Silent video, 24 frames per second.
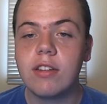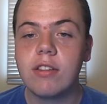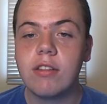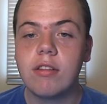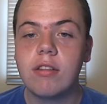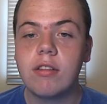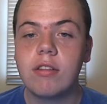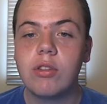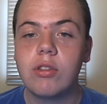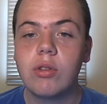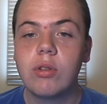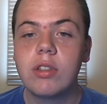
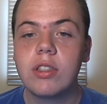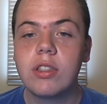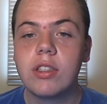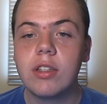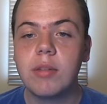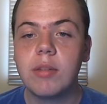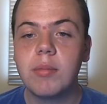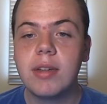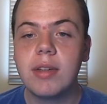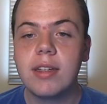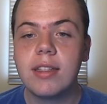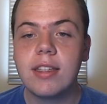So Georgia's
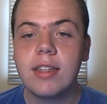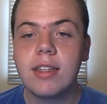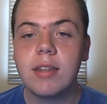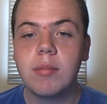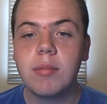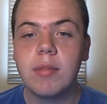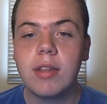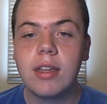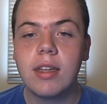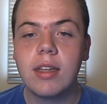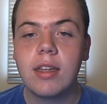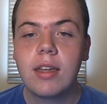going to be a
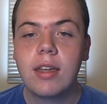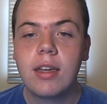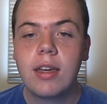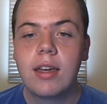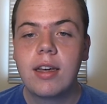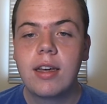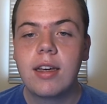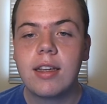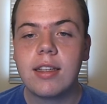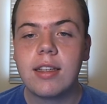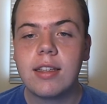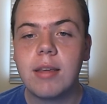team that's
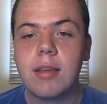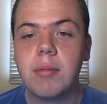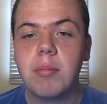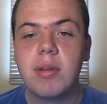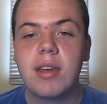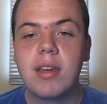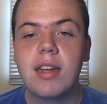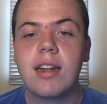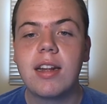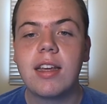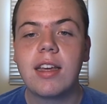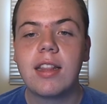
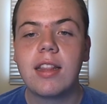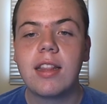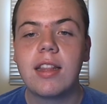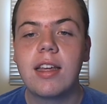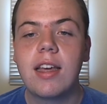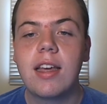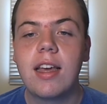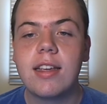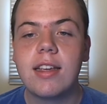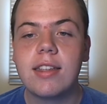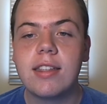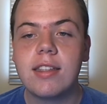competing in
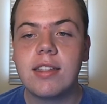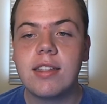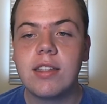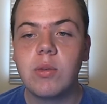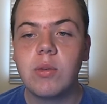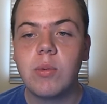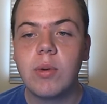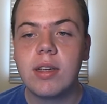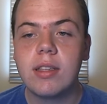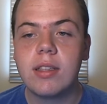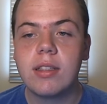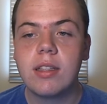the
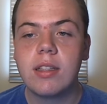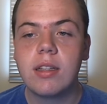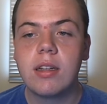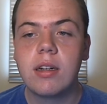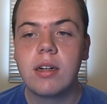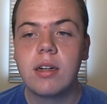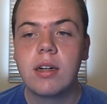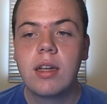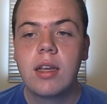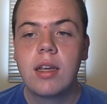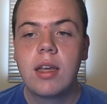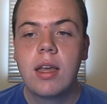SEC West
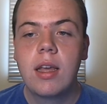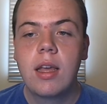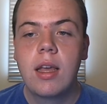there.